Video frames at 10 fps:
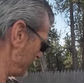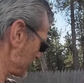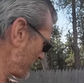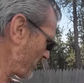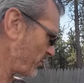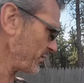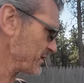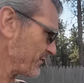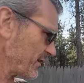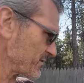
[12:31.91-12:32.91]
So I'm going to pull
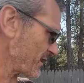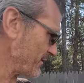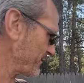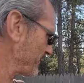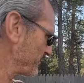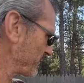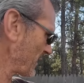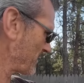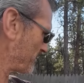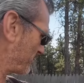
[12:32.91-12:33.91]
these fenders off,
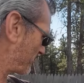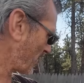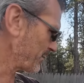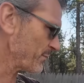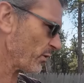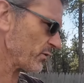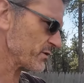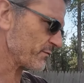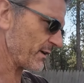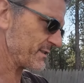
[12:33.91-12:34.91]
probably pull
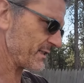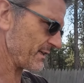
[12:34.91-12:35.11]
those front